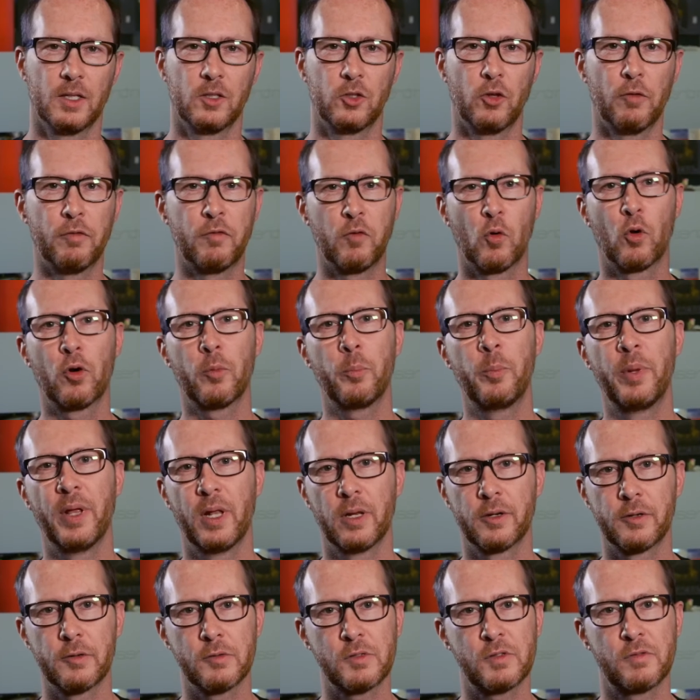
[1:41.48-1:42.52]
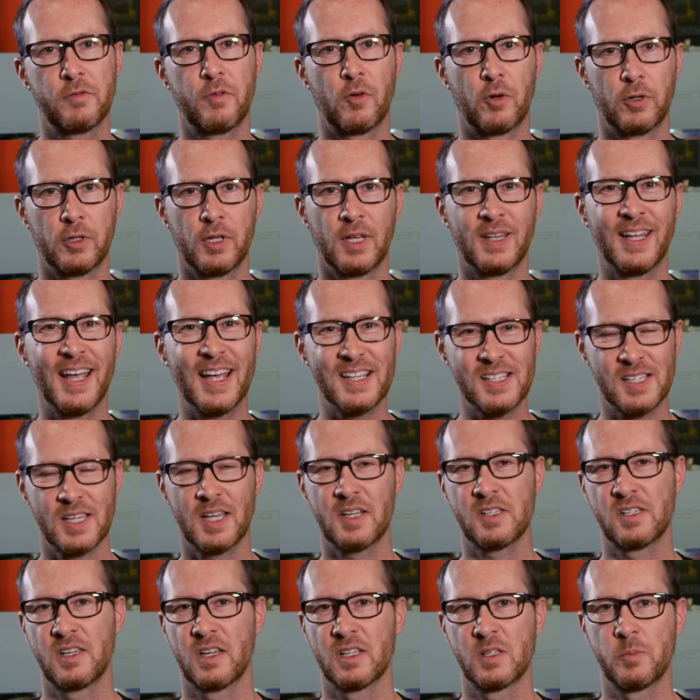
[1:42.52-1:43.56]
The four pillars for the Deus
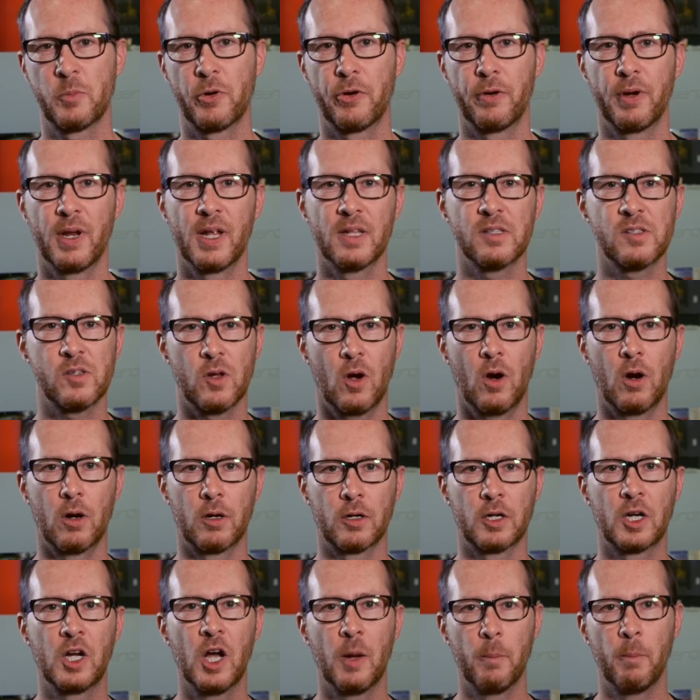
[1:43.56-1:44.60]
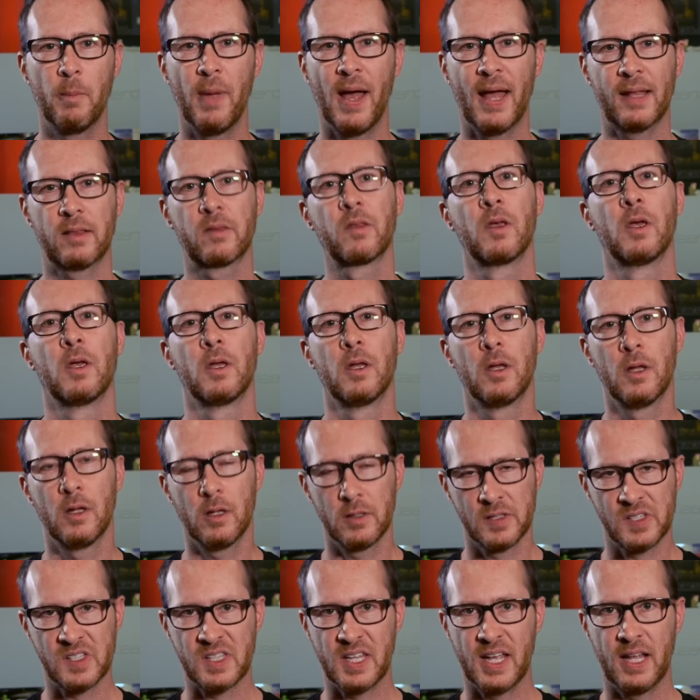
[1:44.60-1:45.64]
Ex experience are combat,
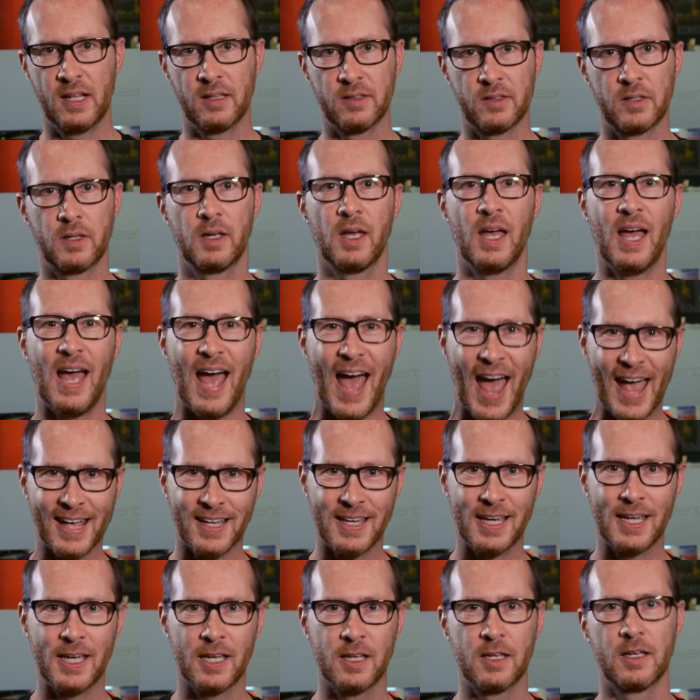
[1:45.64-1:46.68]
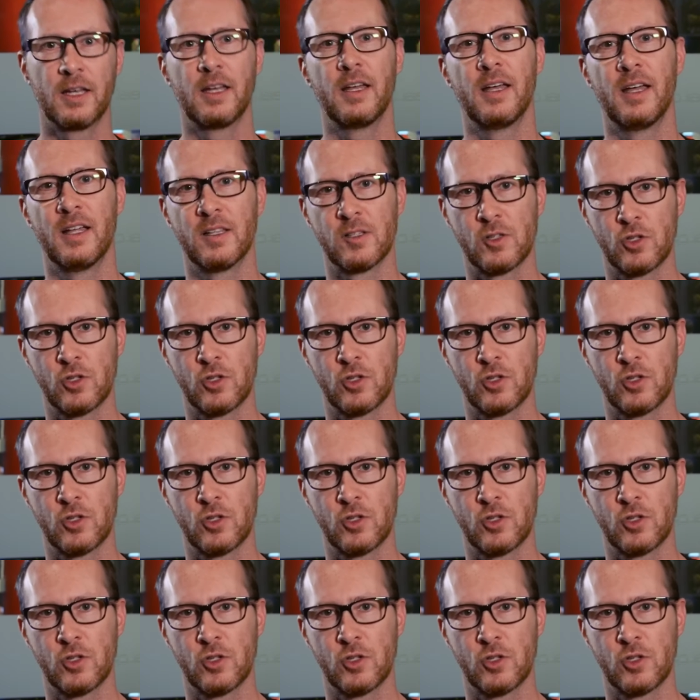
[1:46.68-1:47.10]
stealth, hacking, and